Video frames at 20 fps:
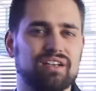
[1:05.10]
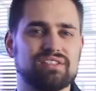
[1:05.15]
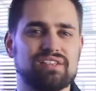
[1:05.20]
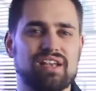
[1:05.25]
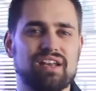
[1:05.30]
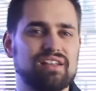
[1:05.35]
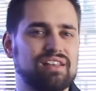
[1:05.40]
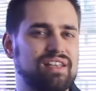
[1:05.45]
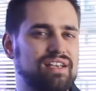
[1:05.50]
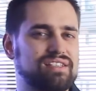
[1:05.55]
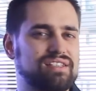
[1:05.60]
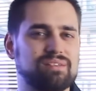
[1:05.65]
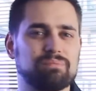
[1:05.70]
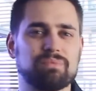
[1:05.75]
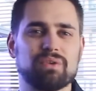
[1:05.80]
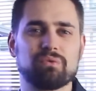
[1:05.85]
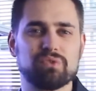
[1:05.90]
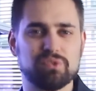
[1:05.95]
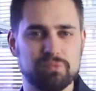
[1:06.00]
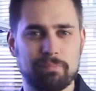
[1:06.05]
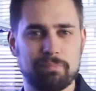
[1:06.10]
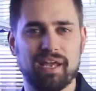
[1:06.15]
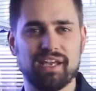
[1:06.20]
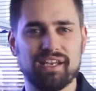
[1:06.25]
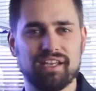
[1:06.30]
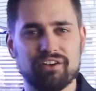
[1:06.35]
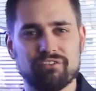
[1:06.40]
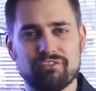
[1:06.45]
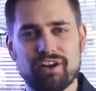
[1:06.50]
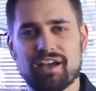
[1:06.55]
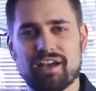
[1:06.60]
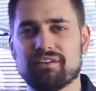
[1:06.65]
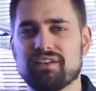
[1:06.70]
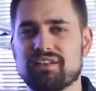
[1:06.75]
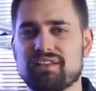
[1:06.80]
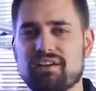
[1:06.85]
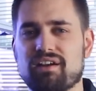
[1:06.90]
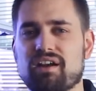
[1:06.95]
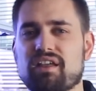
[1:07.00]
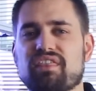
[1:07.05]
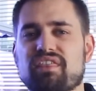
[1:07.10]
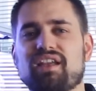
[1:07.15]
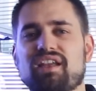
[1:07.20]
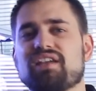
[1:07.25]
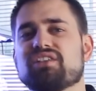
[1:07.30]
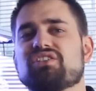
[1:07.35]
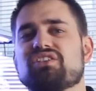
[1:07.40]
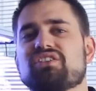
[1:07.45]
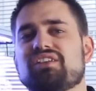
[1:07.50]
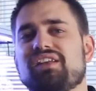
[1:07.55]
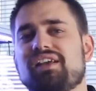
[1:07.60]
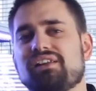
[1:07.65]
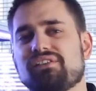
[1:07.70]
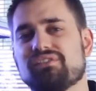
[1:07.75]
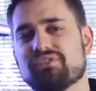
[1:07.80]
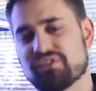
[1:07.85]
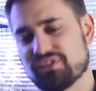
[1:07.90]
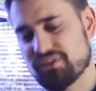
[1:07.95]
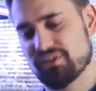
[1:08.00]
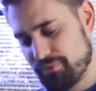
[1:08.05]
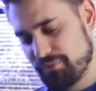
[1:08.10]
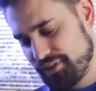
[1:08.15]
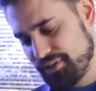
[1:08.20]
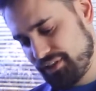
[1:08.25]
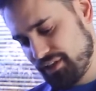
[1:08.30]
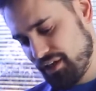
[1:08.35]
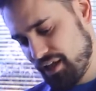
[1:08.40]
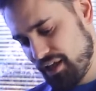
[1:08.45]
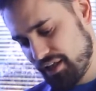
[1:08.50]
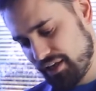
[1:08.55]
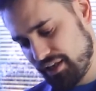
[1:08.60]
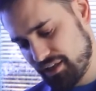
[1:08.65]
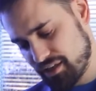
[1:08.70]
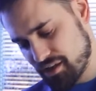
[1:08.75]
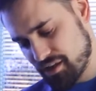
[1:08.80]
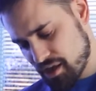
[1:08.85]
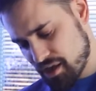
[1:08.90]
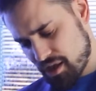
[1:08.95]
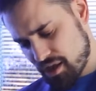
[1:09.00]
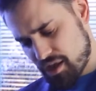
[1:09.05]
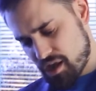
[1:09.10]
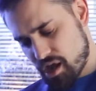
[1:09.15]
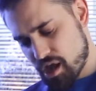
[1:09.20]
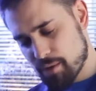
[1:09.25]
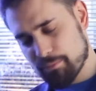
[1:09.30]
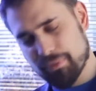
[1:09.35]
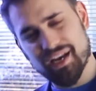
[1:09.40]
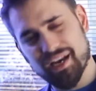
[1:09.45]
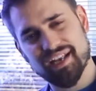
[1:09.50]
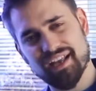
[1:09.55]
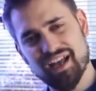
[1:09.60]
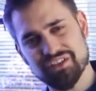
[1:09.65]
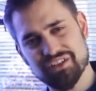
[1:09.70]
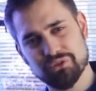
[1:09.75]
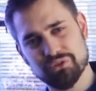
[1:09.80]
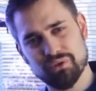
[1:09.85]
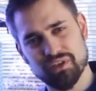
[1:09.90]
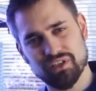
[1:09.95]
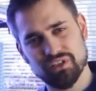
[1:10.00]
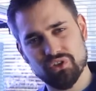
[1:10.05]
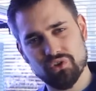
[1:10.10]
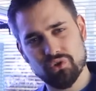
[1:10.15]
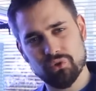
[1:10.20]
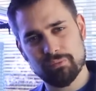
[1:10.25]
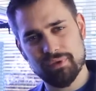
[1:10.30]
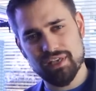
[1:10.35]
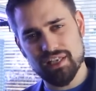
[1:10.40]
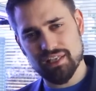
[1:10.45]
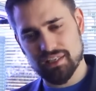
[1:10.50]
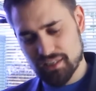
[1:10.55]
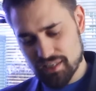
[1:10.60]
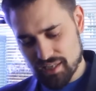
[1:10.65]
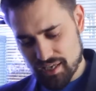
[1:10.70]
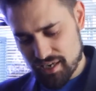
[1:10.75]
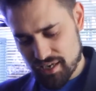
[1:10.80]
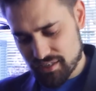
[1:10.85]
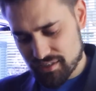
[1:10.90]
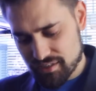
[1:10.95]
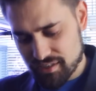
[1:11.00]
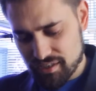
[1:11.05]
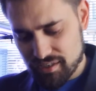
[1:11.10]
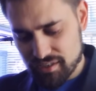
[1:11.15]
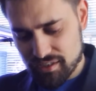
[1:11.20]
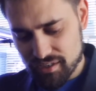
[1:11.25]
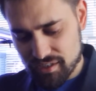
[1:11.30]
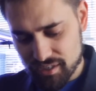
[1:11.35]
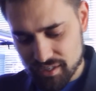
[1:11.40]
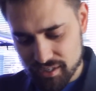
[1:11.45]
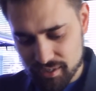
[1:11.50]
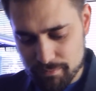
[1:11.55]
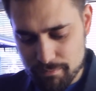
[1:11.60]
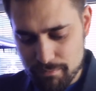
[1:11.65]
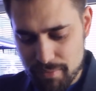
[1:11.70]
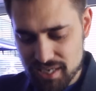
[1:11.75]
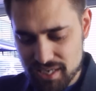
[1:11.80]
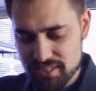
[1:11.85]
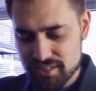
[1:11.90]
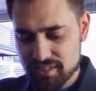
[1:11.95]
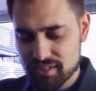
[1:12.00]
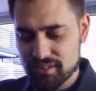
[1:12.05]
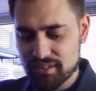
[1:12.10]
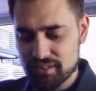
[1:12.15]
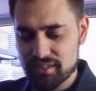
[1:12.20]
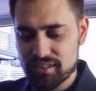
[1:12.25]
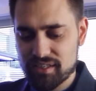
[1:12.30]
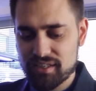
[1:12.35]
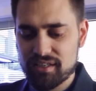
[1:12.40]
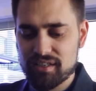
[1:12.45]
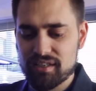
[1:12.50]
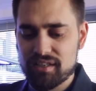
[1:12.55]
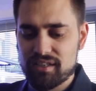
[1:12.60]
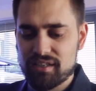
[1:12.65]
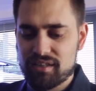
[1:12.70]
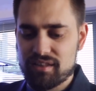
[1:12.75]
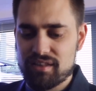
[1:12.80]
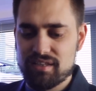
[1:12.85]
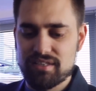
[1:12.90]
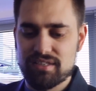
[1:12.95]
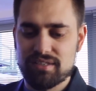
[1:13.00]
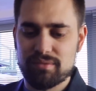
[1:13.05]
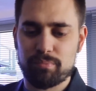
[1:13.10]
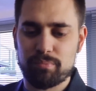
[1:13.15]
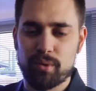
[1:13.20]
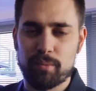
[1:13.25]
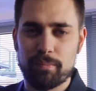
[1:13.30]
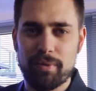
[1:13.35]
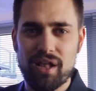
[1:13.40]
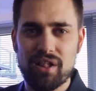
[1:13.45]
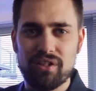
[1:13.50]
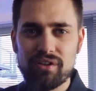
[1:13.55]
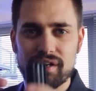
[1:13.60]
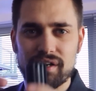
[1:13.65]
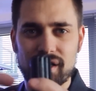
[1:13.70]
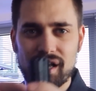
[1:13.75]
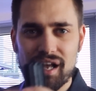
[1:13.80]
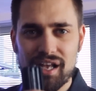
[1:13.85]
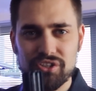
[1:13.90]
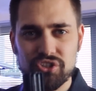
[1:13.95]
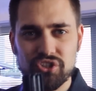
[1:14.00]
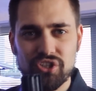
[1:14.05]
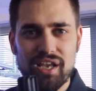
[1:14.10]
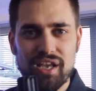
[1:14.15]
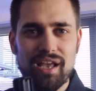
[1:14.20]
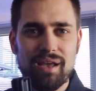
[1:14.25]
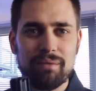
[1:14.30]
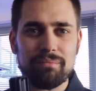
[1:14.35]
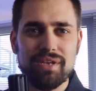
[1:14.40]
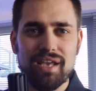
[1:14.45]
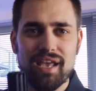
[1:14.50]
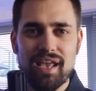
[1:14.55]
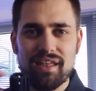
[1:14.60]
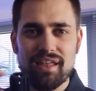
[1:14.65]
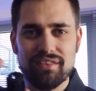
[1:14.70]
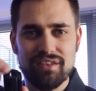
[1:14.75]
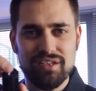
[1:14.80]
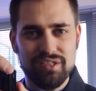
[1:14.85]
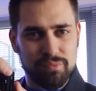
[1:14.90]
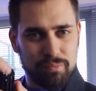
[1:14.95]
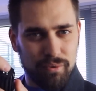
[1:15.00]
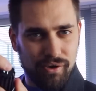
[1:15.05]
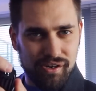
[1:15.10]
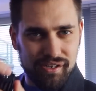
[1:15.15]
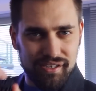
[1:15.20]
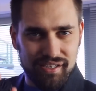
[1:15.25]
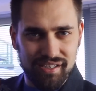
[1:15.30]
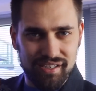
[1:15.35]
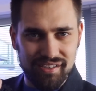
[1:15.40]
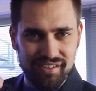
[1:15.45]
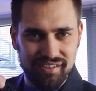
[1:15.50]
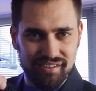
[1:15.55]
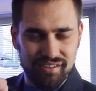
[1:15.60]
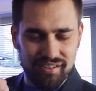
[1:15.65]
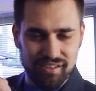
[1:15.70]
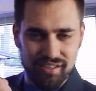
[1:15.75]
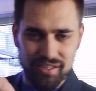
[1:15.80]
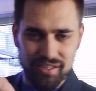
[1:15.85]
sounded like something was banging around in there. I think a snail or something got in. But I got to it a little bit late. Basically, this propeller got jammed and this part here